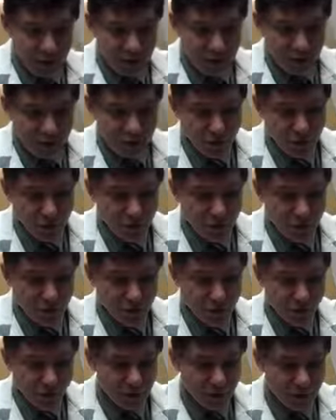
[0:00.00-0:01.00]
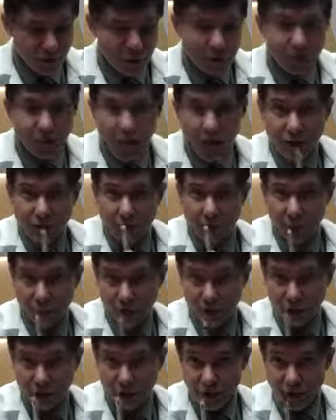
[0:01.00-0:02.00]
the mixture into small
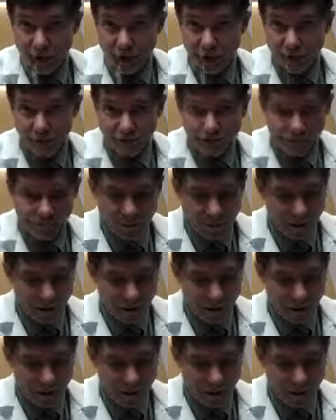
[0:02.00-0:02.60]
syringes,